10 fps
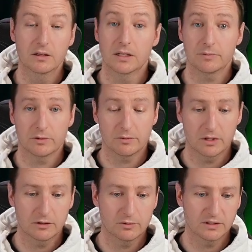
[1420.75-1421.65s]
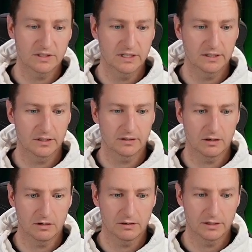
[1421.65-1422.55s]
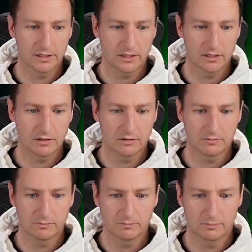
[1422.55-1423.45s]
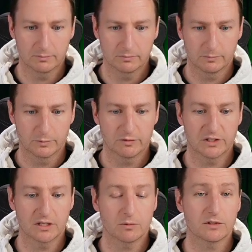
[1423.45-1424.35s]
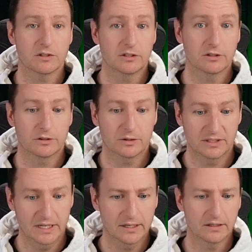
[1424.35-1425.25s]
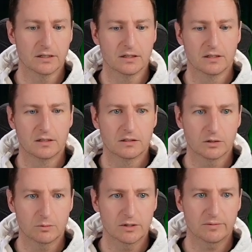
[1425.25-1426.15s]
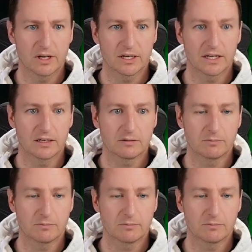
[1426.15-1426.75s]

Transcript: And after a while, you can see that our provisioning was succeeded. So if I get